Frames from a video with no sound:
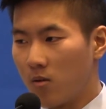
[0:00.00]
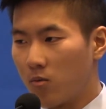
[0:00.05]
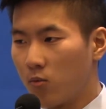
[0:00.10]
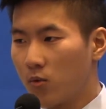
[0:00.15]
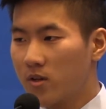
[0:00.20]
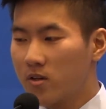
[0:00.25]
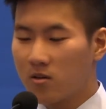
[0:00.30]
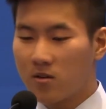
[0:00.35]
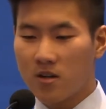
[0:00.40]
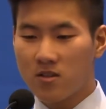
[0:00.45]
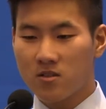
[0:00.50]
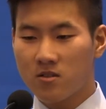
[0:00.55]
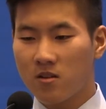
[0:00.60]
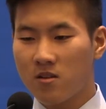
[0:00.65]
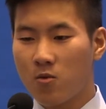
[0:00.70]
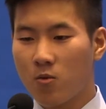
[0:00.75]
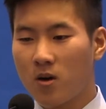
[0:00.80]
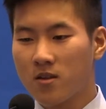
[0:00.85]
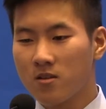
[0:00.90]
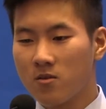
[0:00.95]
We don't
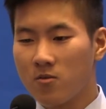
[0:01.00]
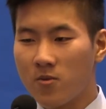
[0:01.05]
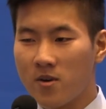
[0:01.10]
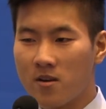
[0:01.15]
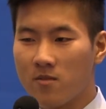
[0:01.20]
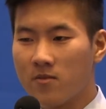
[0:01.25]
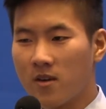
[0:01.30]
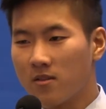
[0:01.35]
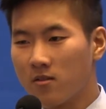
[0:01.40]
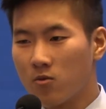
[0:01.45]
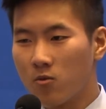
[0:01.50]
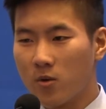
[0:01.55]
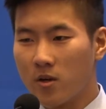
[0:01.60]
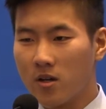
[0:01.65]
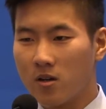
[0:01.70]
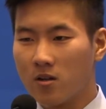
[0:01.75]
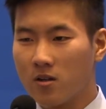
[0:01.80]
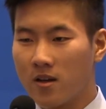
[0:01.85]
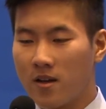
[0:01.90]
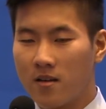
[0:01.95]
necessarily want to reinvent the
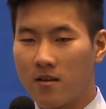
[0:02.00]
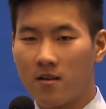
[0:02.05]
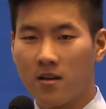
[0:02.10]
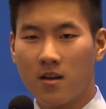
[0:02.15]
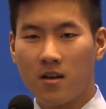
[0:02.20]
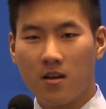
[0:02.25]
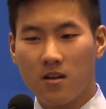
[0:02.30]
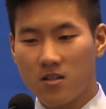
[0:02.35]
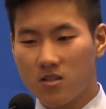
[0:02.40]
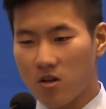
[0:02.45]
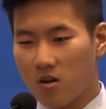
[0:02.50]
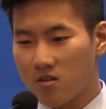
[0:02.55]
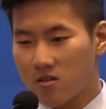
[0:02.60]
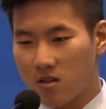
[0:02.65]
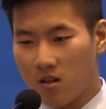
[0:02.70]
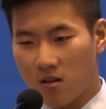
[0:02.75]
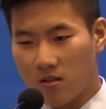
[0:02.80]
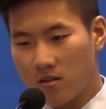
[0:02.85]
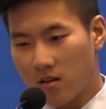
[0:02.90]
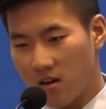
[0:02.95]
wheel and start
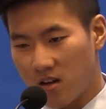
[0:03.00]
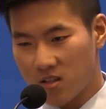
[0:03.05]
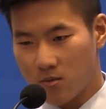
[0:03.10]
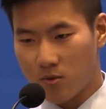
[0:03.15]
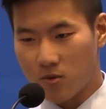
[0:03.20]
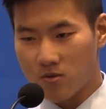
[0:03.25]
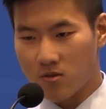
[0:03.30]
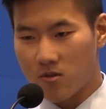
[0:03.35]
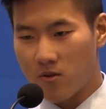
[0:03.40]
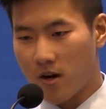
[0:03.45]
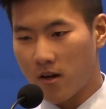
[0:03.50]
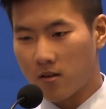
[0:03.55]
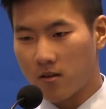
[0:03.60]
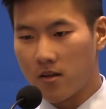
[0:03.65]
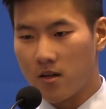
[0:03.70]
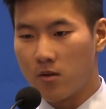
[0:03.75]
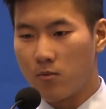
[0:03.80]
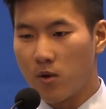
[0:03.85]
selling to hospitals directly.